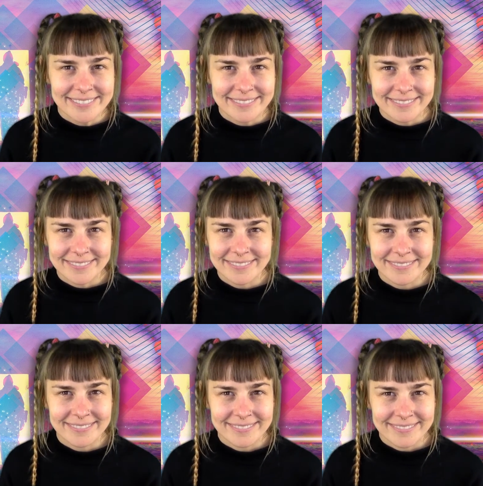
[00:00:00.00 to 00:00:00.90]

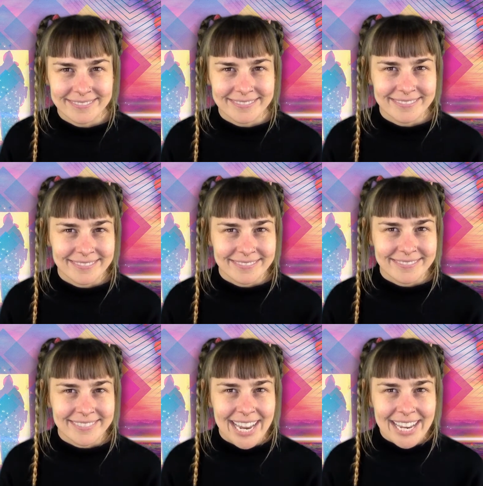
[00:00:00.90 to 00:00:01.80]

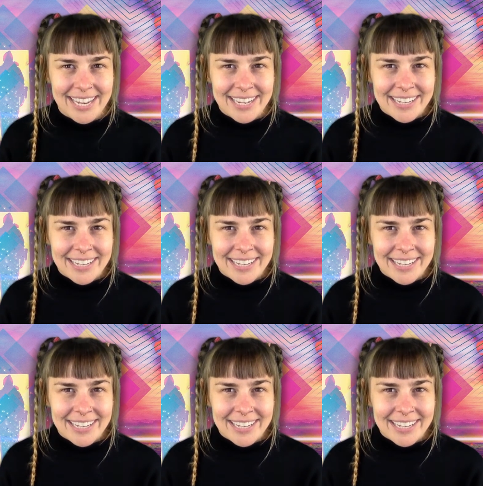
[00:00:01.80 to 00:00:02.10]
Nothing is said.